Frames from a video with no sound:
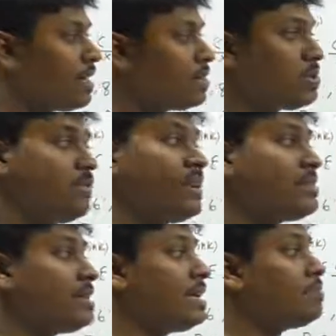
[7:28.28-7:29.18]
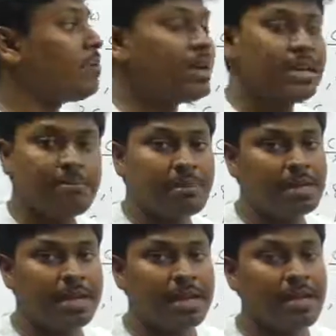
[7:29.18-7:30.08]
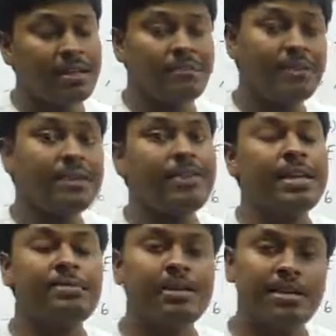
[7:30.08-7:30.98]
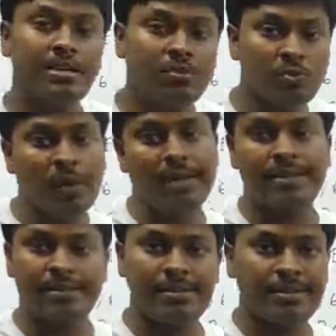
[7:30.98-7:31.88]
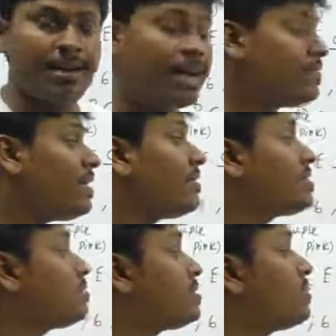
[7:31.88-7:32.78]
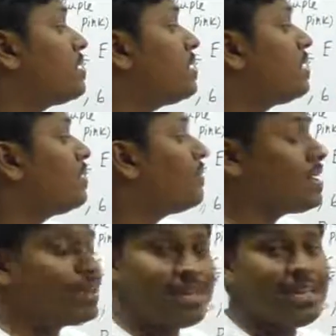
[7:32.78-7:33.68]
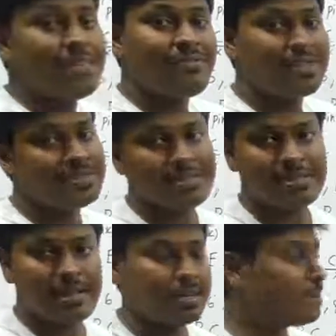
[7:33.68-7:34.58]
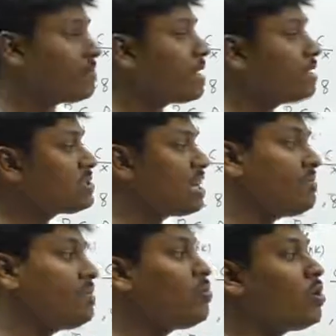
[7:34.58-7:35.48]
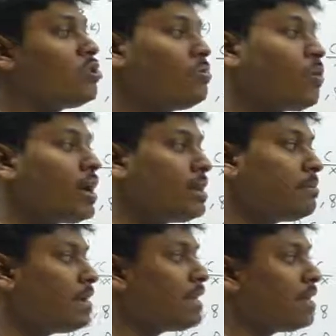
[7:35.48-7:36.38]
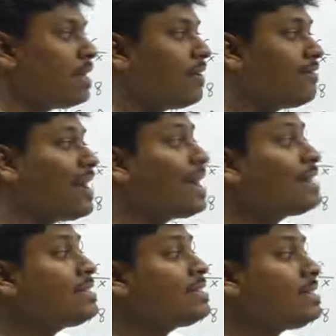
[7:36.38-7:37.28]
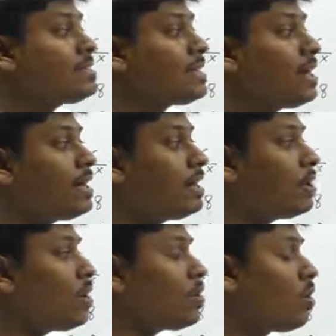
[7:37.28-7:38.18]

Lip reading: So friends, in point number 9, we have eliminated two conditions and we have substituted where D faces R. So let me move on to point number 10. Vacant seats are not